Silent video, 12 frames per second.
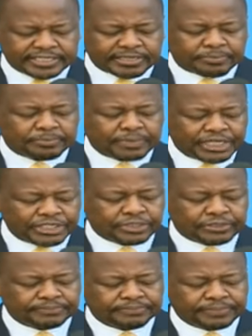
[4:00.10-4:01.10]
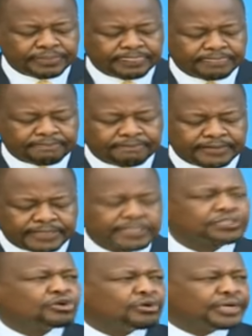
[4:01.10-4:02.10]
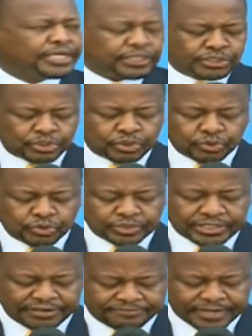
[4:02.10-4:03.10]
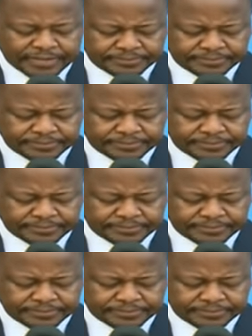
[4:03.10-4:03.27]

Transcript: the population that is going to suffer.